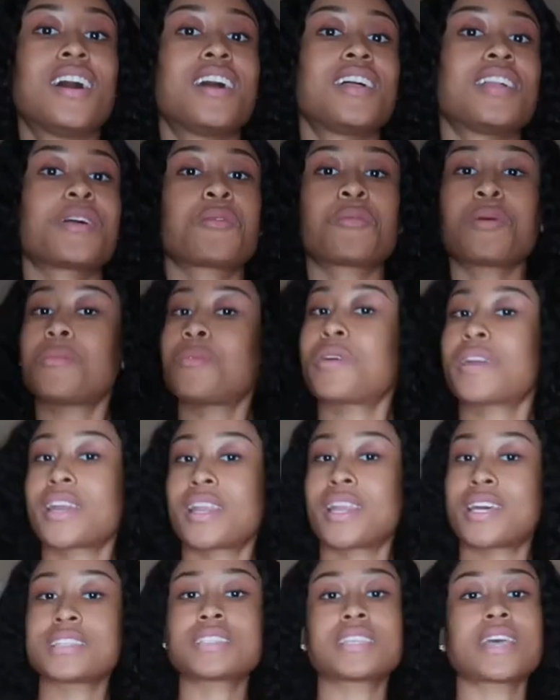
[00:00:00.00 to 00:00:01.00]
Like, what more
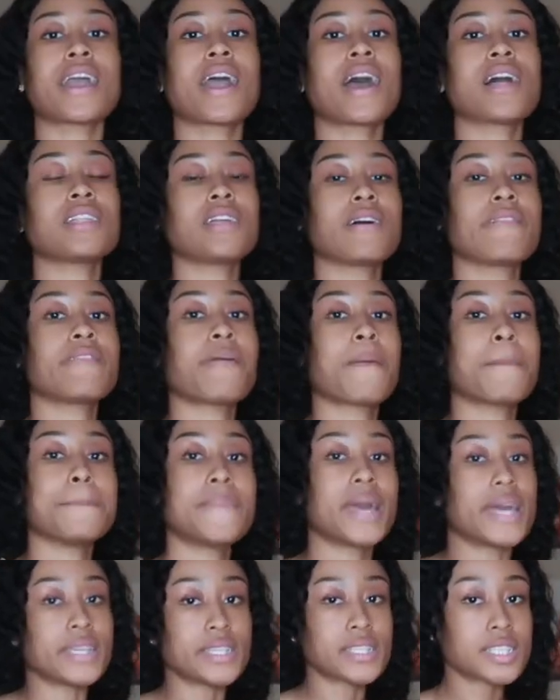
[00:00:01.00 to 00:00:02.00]
can I say? I love the
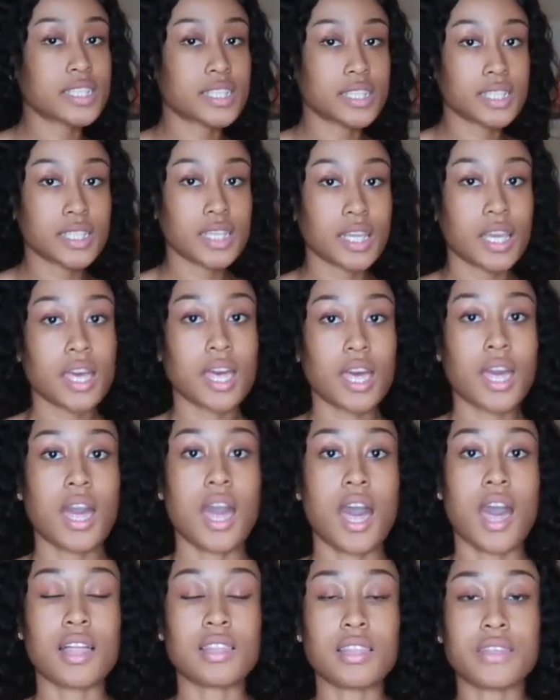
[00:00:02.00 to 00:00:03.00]
mesh.
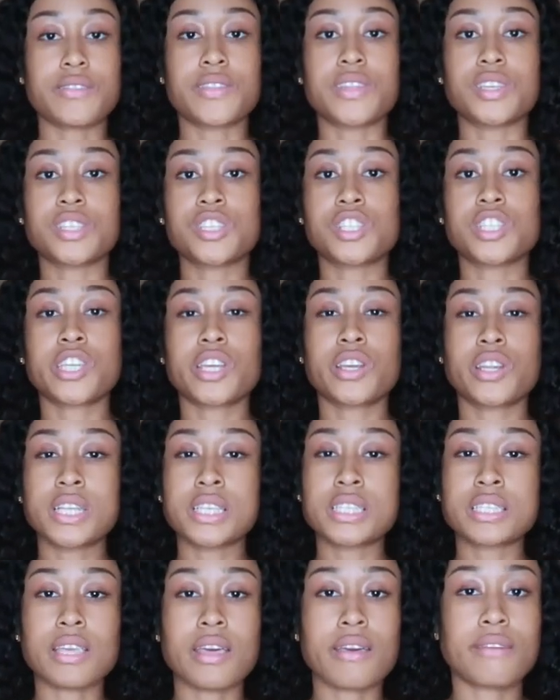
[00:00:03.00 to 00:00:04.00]
I love the
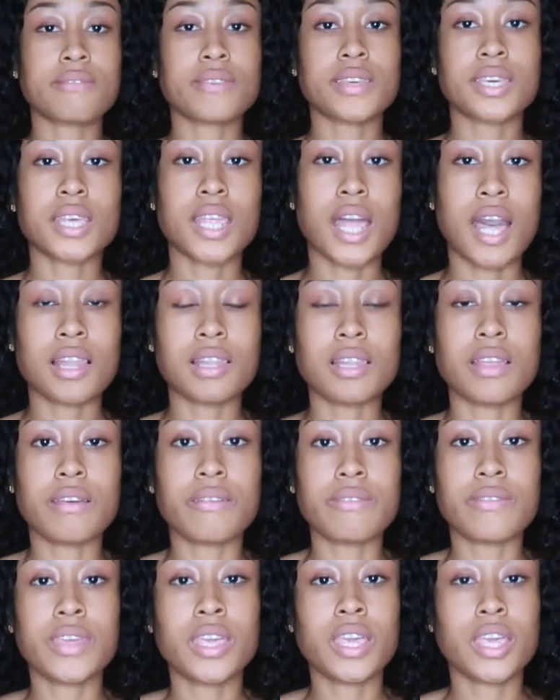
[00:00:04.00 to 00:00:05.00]
sheerness of it. I
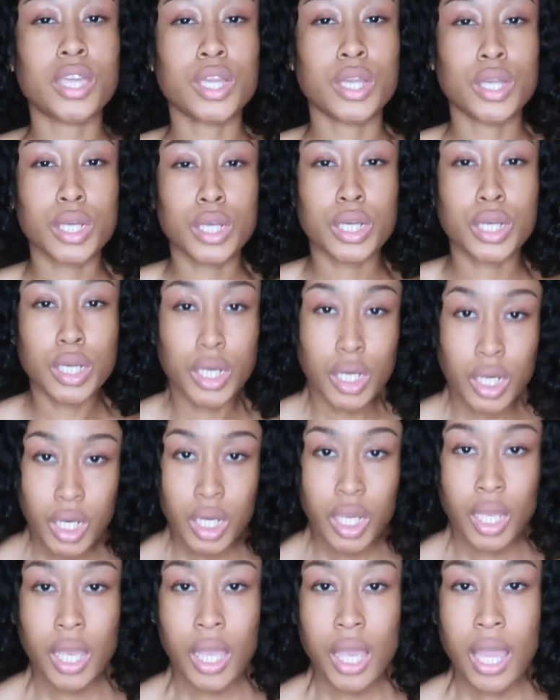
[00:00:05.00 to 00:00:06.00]
love here.
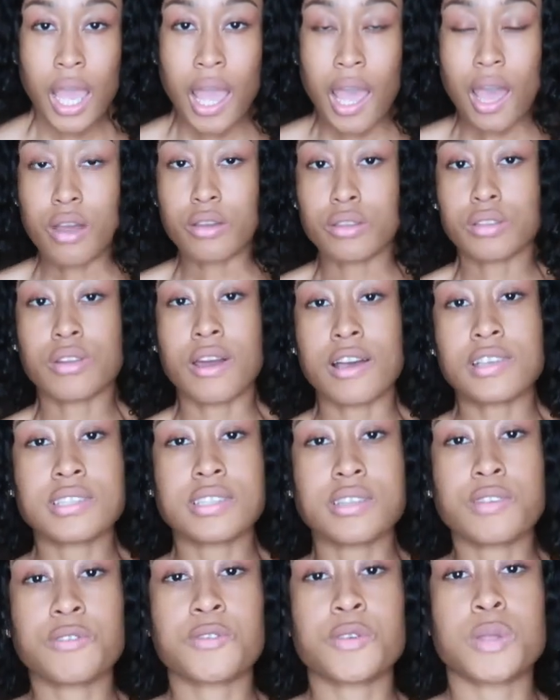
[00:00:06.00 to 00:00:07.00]
How, you know, I
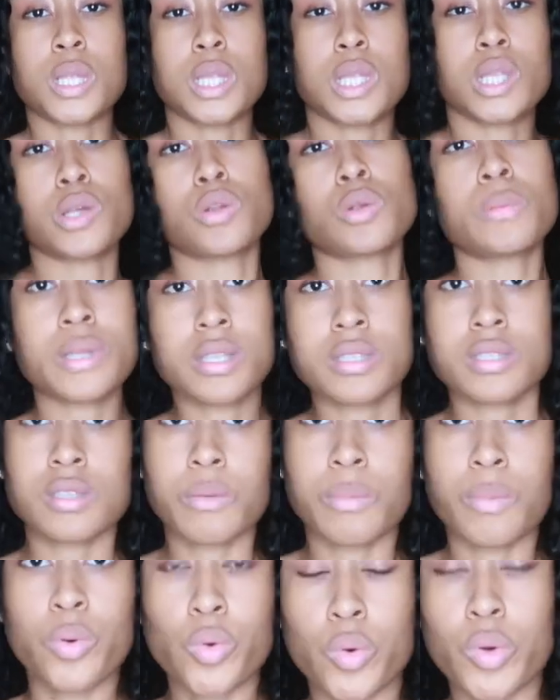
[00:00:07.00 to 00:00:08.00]
still feel a little bit of
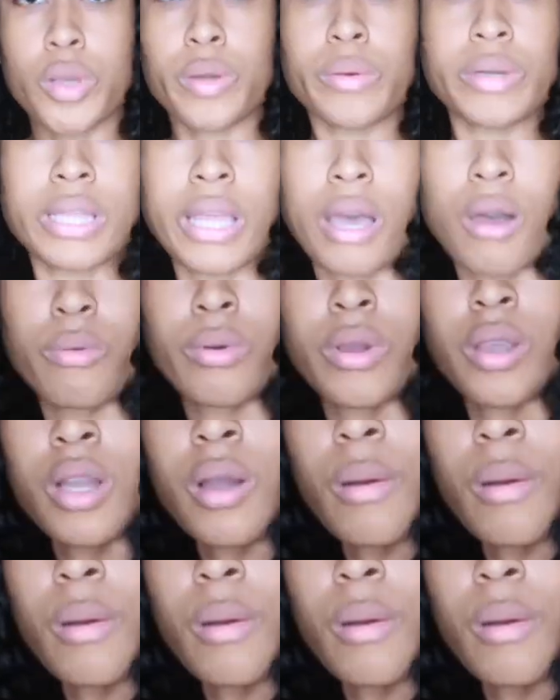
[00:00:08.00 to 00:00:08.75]
support without wearing